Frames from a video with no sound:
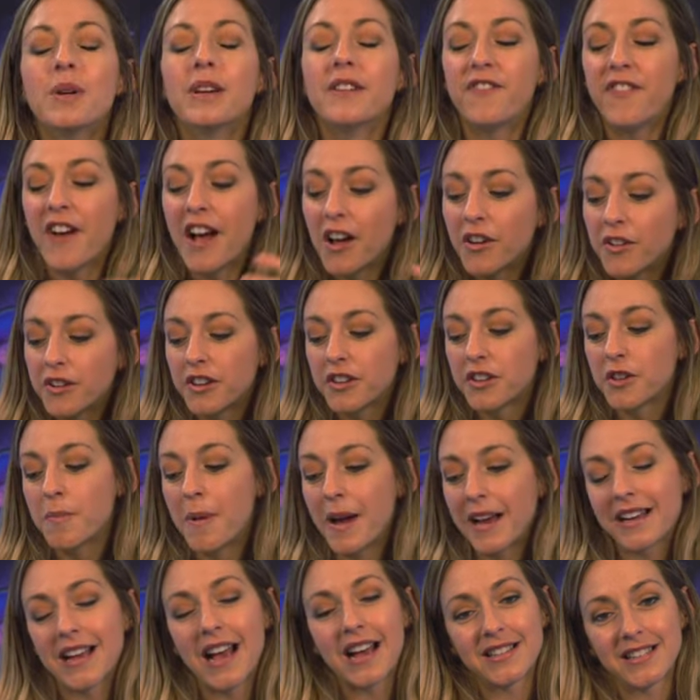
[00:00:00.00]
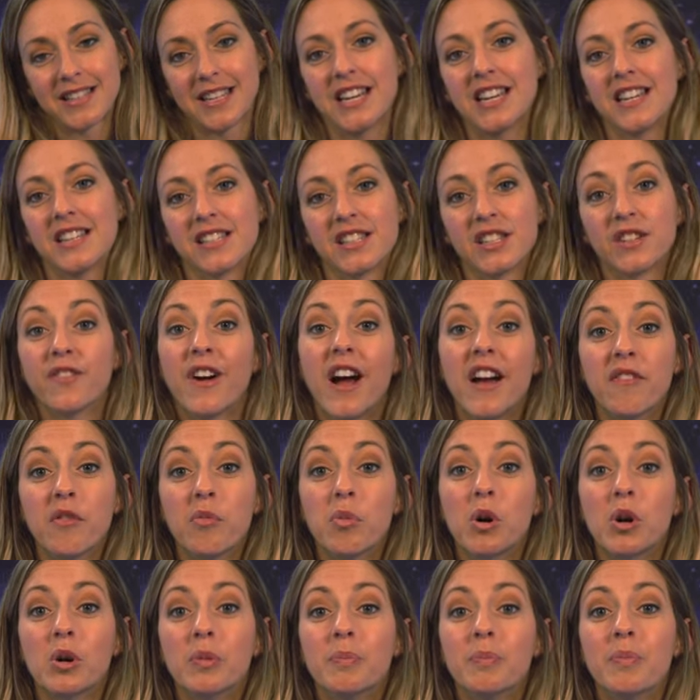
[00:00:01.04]
we found the bike accident is
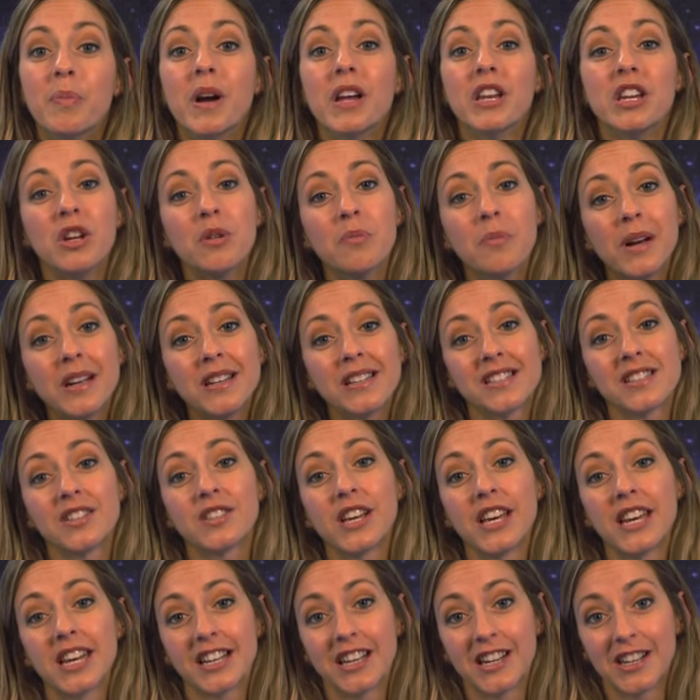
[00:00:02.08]
survivable, but you might still get a